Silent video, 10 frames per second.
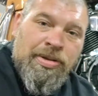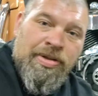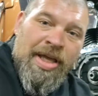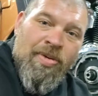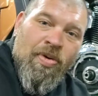
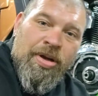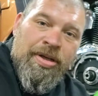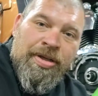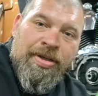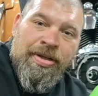That one
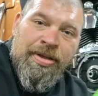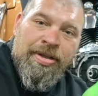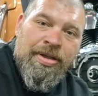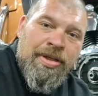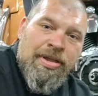
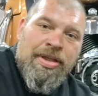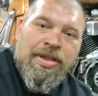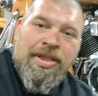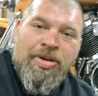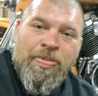
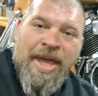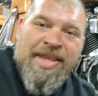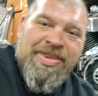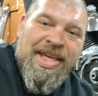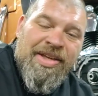little
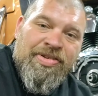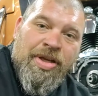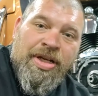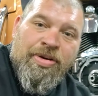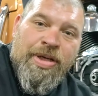bad thing is going
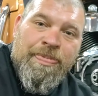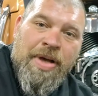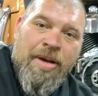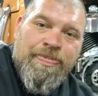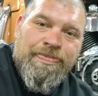to creep
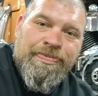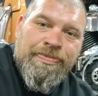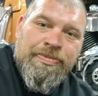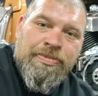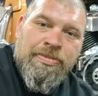up
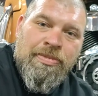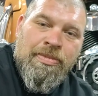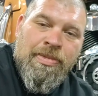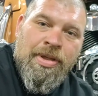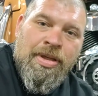
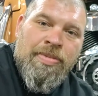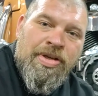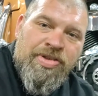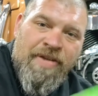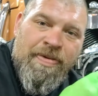
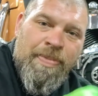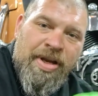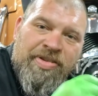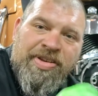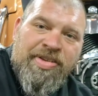because you haven't been
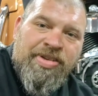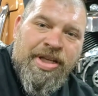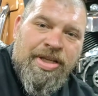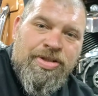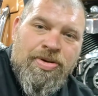assessing
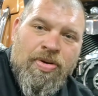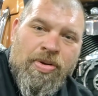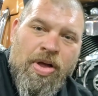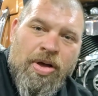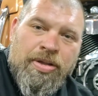as you go
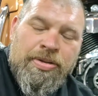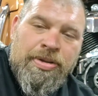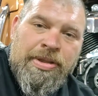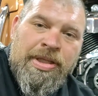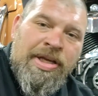along.
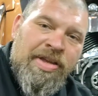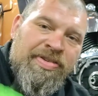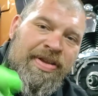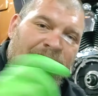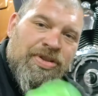It's
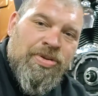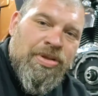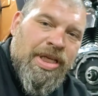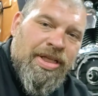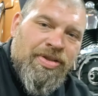never too
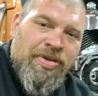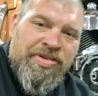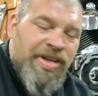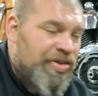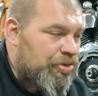late to
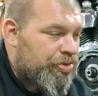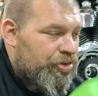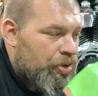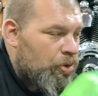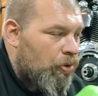assess your
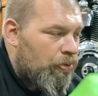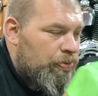circle.